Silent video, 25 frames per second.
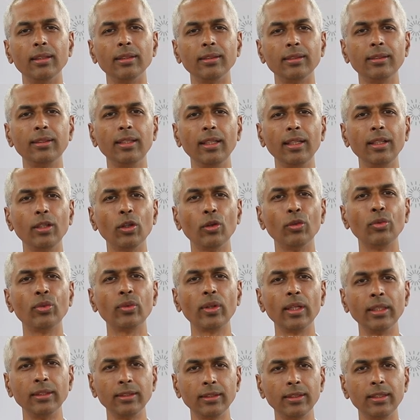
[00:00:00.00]
set of
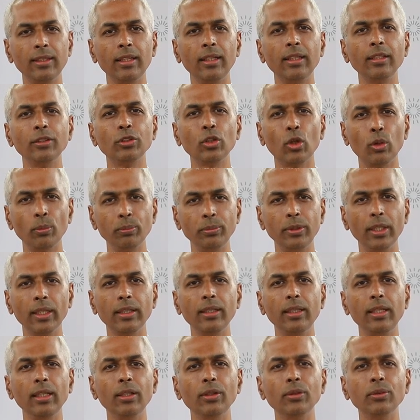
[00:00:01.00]
constraints,
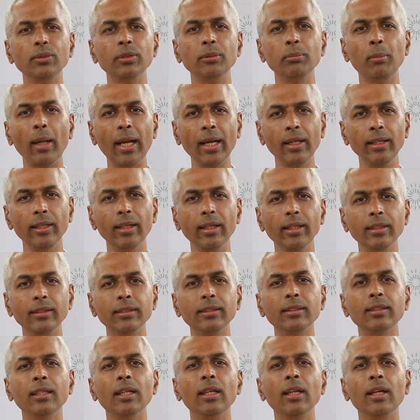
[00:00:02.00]
objectives,
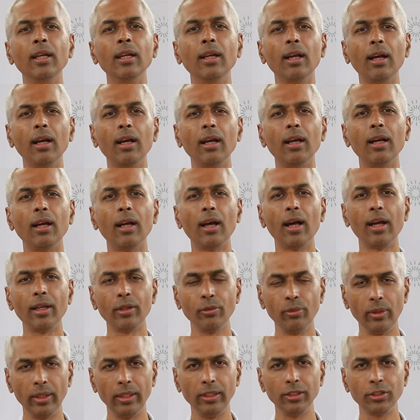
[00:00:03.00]
mandates
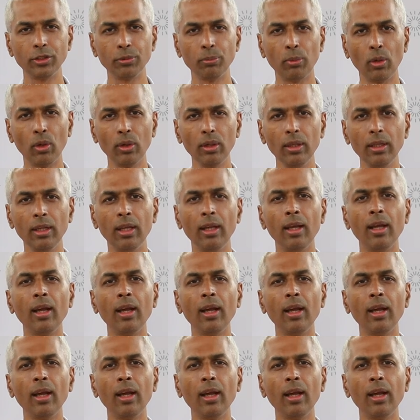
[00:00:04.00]
are very small.